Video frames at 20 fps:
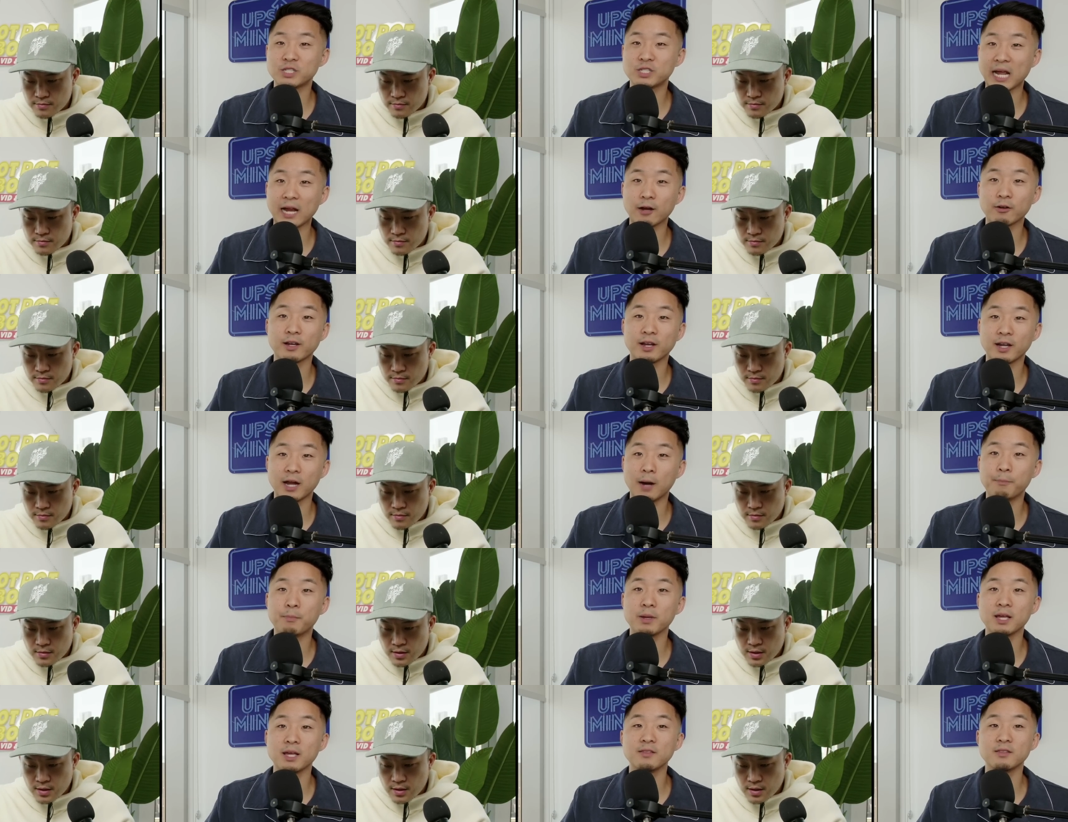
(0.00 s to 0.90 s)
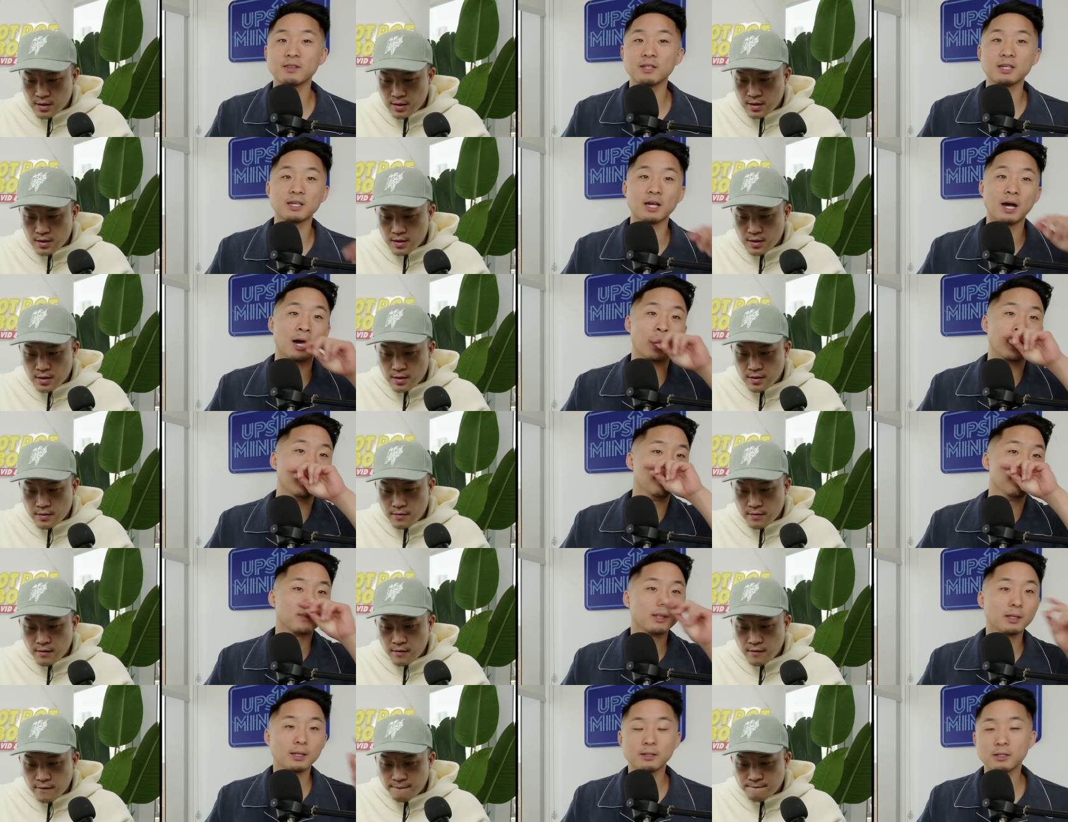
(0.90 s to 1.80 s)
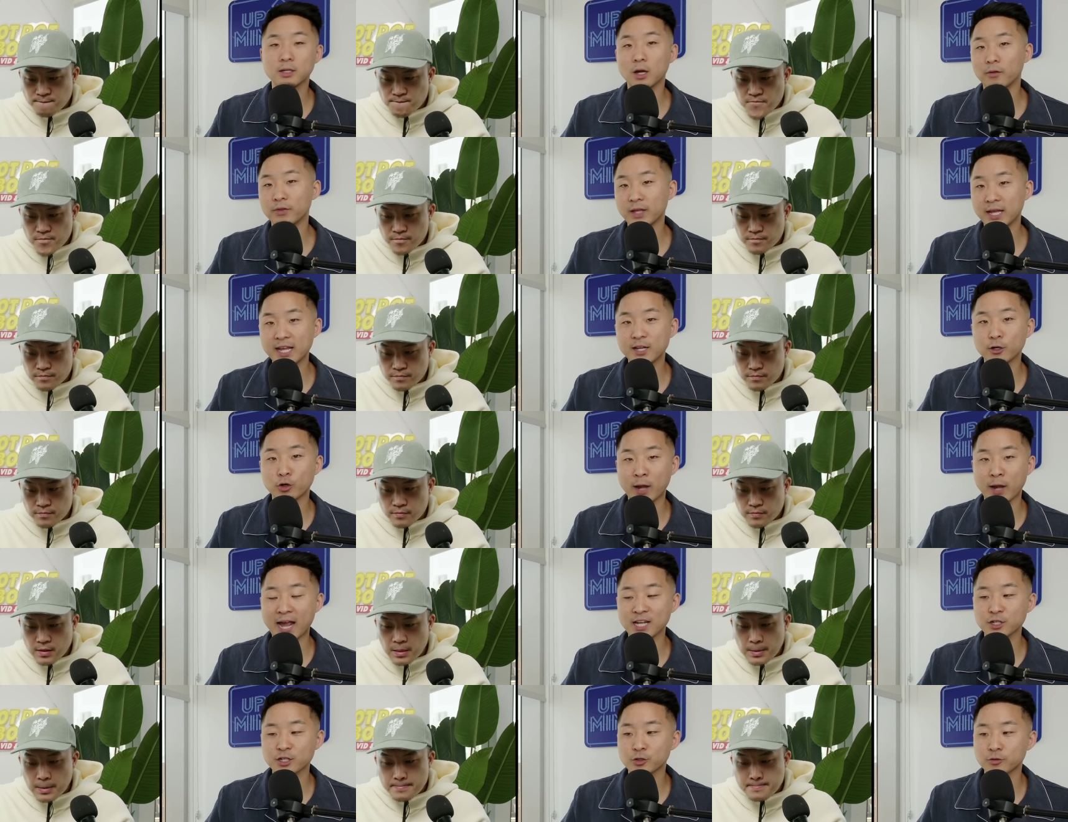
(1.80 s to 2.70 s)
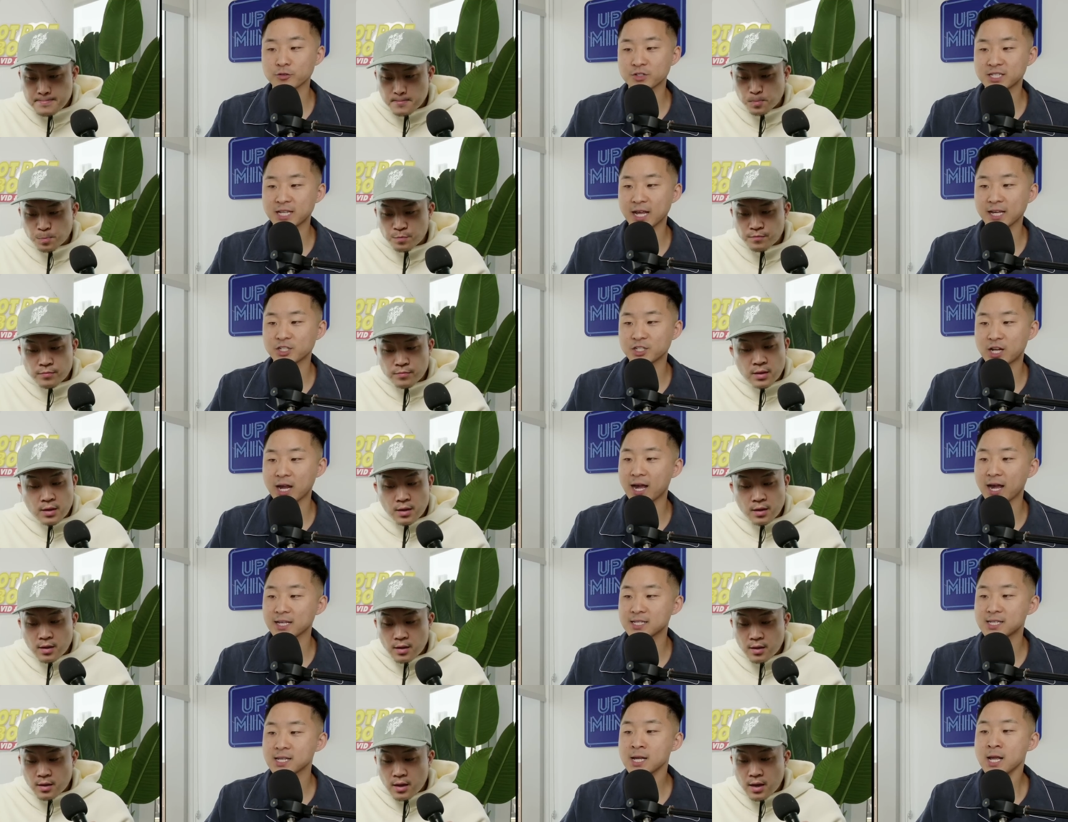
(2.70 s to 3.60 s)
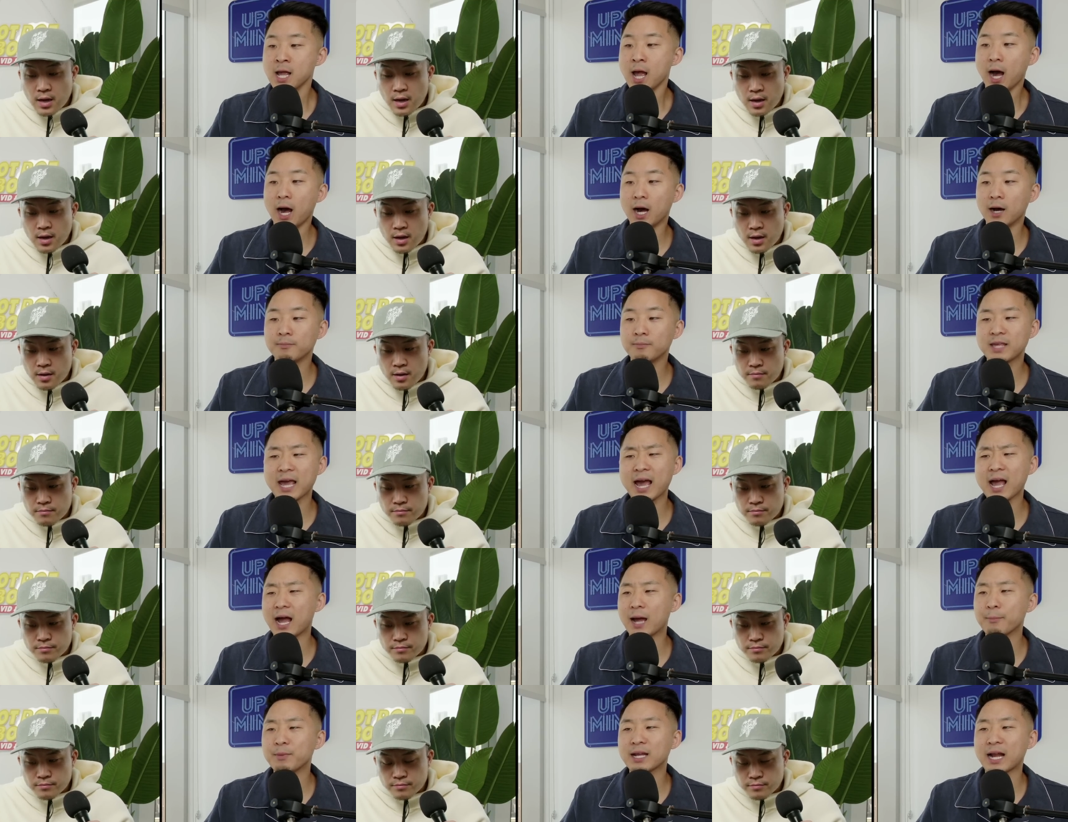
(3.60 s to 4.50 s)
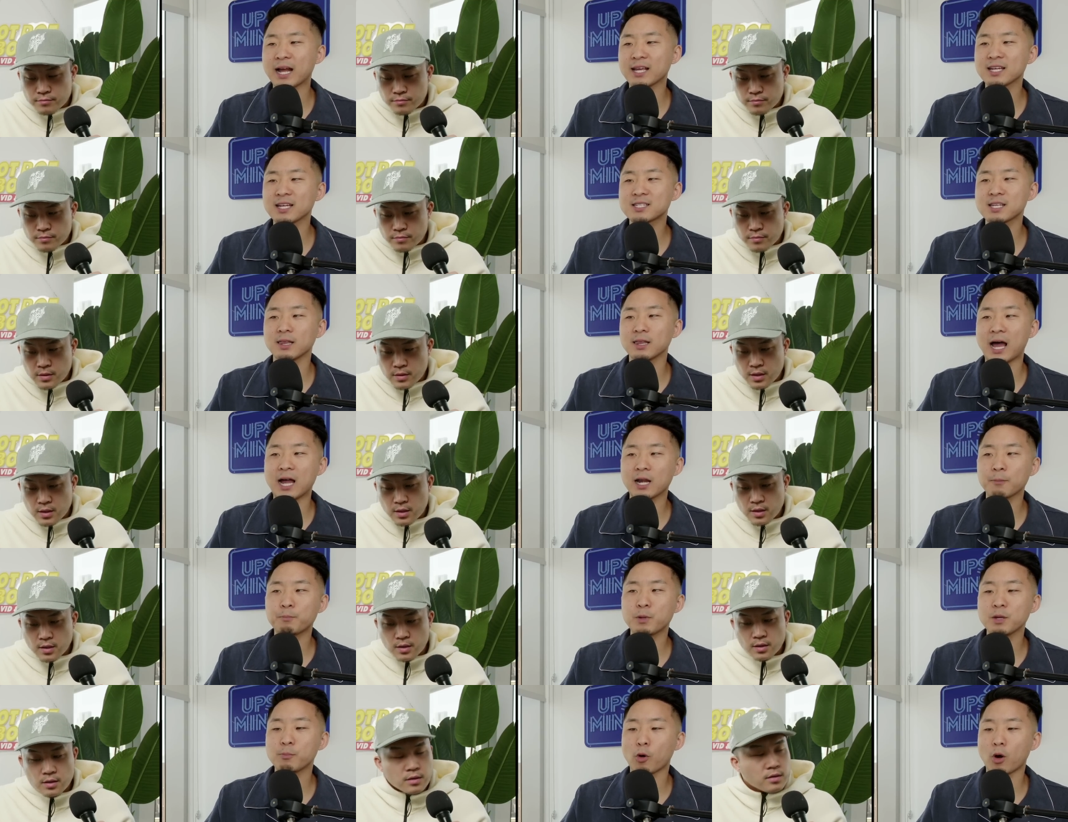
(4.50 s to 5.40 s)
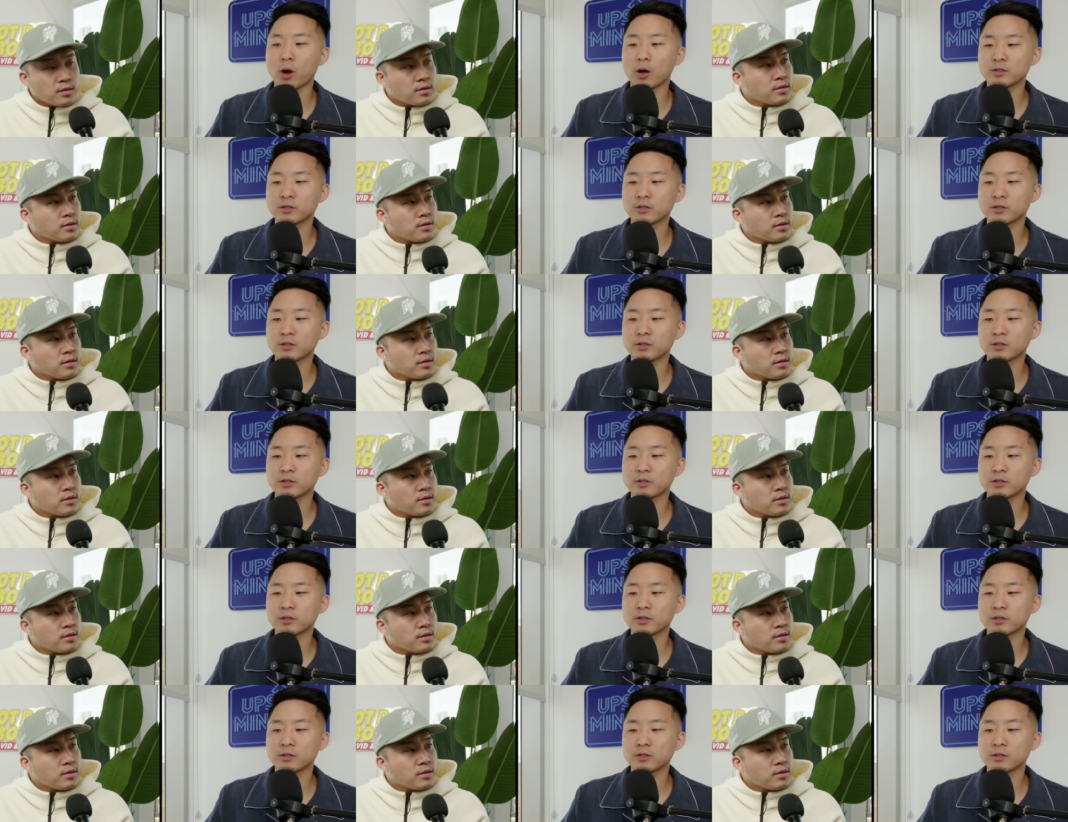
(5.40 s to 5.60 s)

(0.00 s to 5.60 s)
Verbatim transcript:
Speaker 1: tearing it up in the on the international stage, guys. Yeah, I mean, I guess a lot of people are